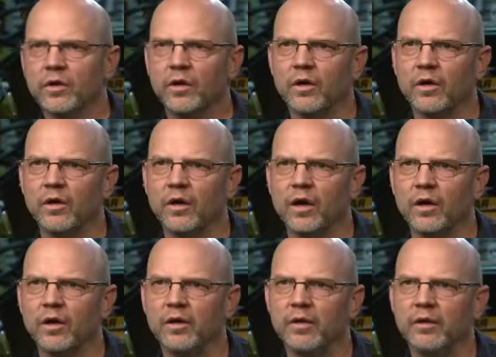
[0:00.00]

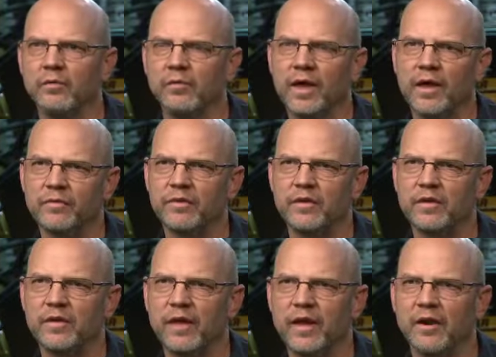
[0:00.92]
at,
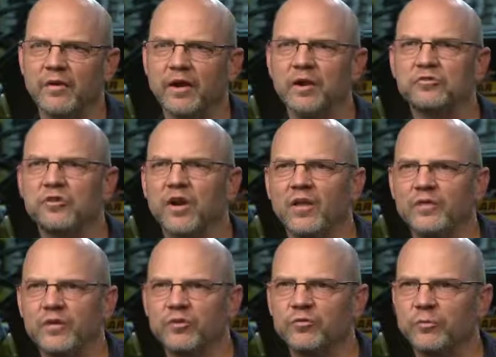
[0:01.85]
the, at our exit on
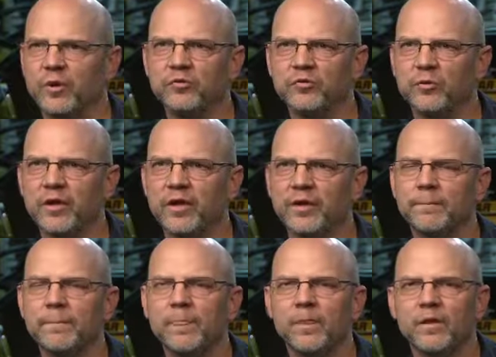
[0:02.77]
the expressway
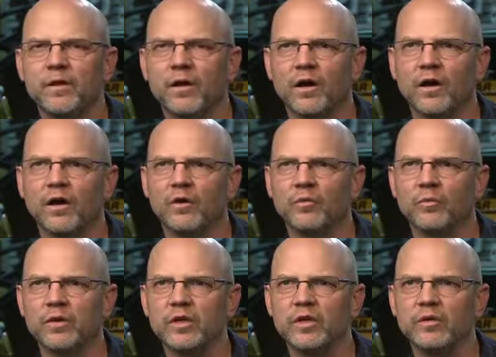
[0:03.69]
uh,
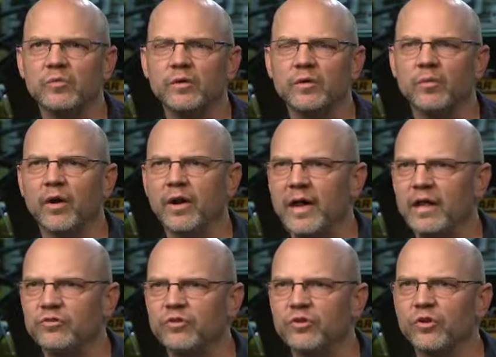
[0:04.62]
we, we run
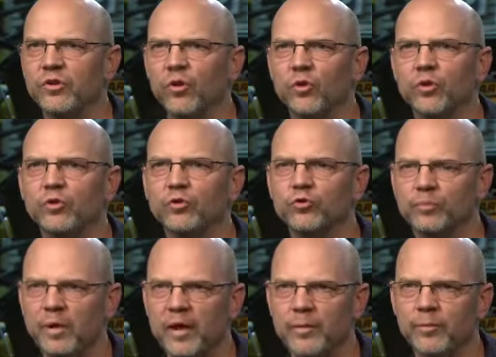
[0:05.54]
ads in the local
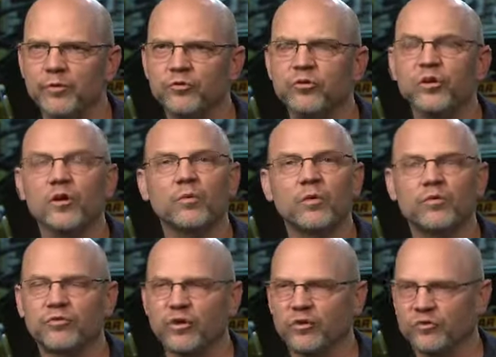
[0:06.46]
newspapers.
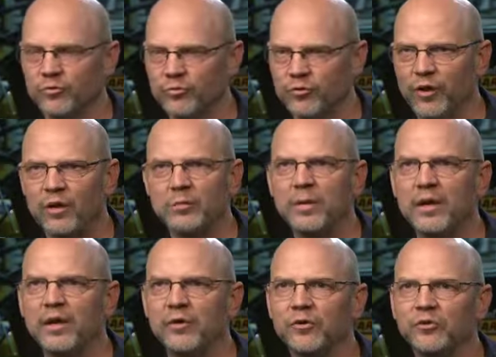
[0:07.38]
We've sent some direct
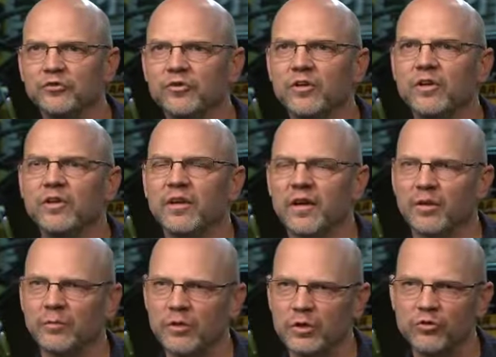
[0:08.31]
mailers,
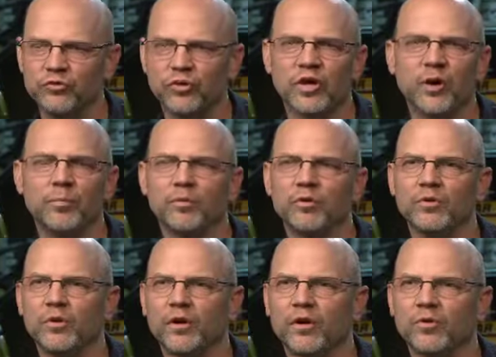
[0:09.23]
and we use a
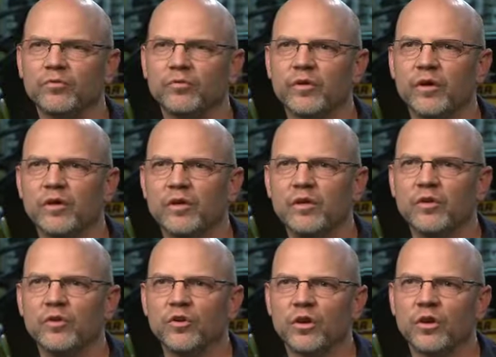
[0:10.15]
couple of uh,
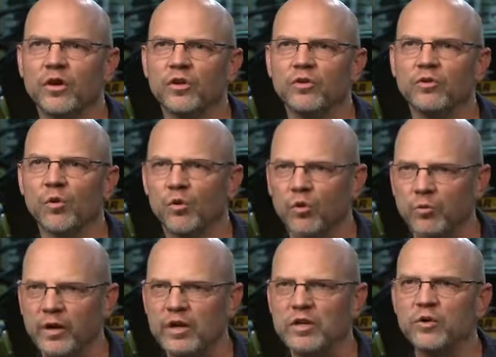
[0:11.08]
uh, local
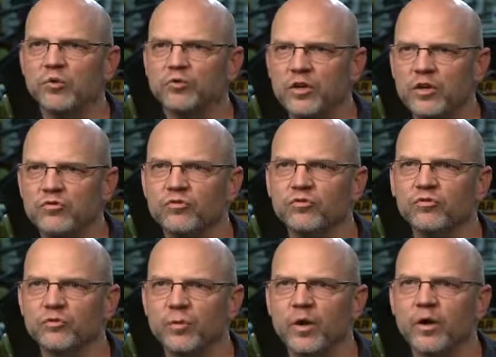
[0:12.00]
radio stations
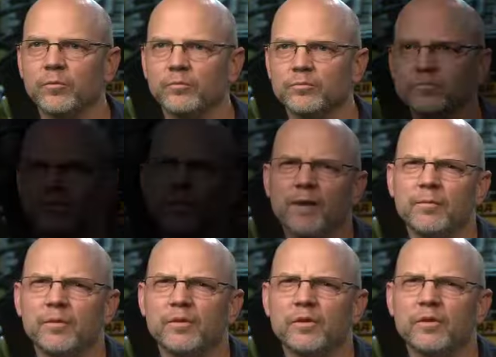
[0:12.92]
as well.
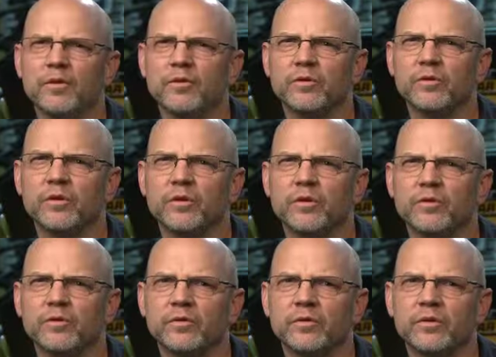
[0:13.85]
Probably the, the,
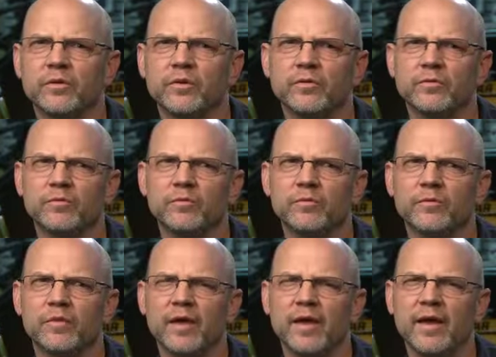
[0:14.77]
the,
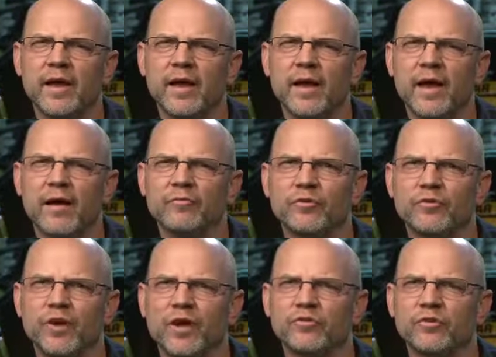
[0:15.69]
the,
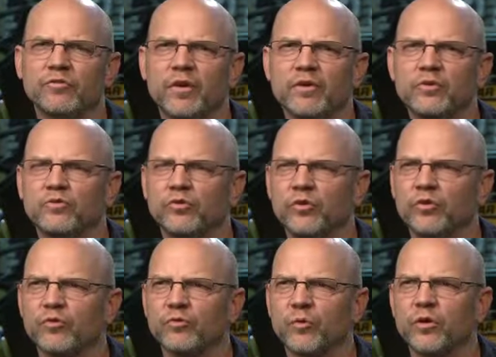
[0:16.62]
advertising venues
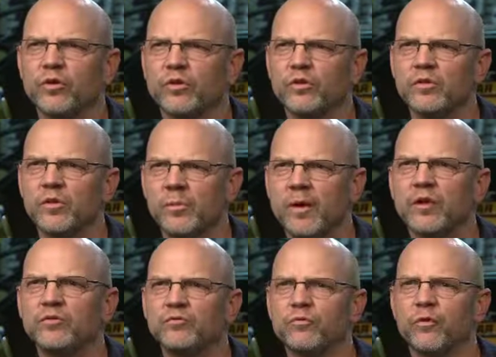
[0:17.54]
that have worked the
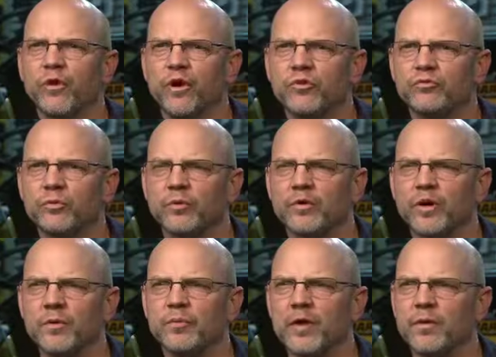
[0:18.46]
best for us with
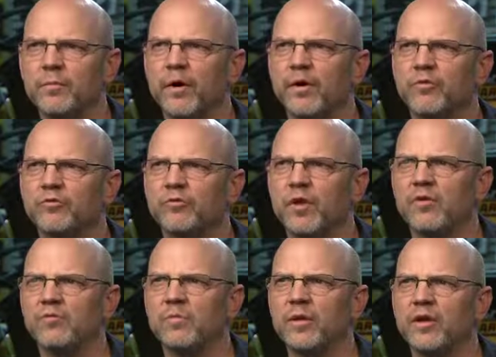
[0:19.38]
Cub Yanmar
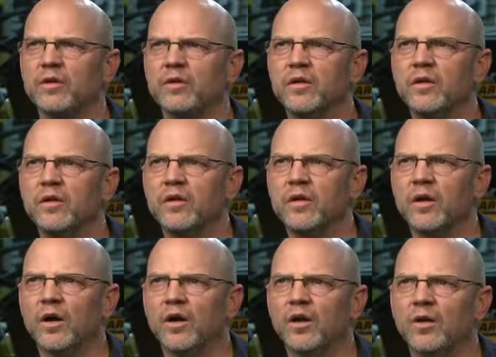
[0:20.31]
have been
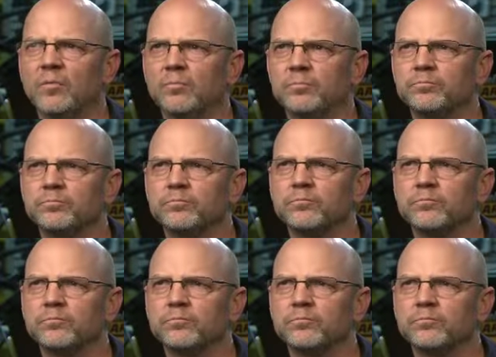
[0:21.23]
um,